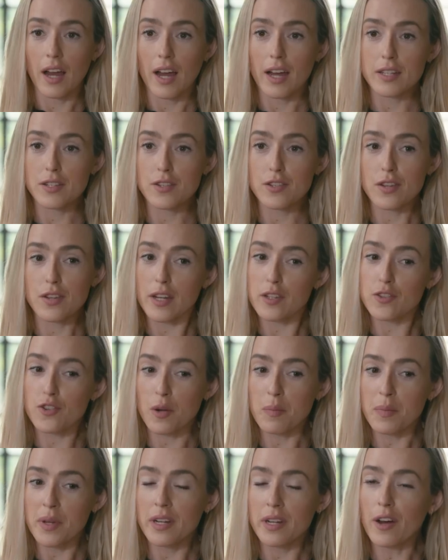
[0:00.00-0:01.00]
Has
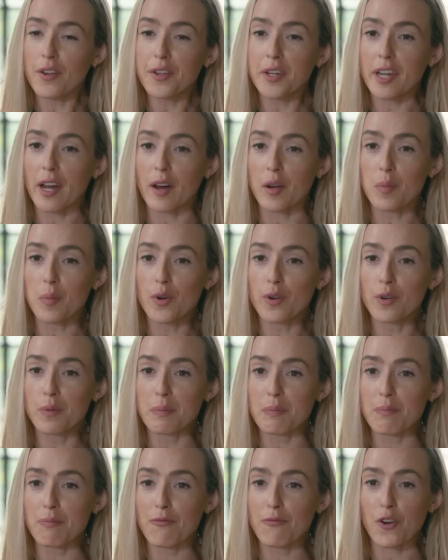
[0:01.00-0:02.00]
Trump been held
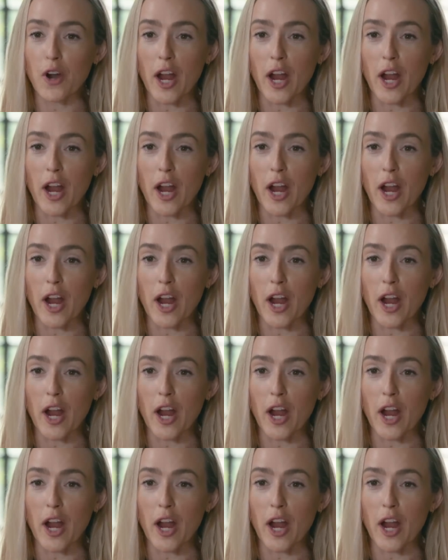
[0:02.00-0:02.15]
accountable for